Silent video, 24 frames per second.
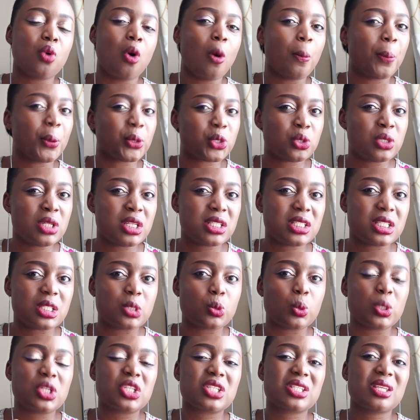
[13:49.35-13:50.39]
opportunities
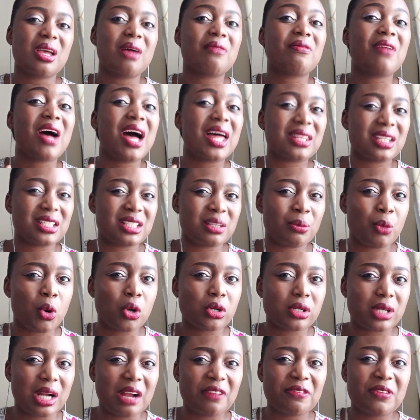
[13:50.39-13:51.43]
which serve other
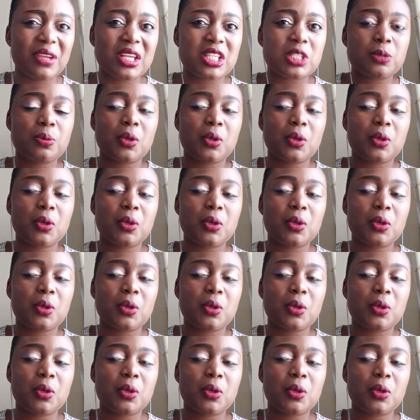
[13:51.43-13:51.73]
demographics,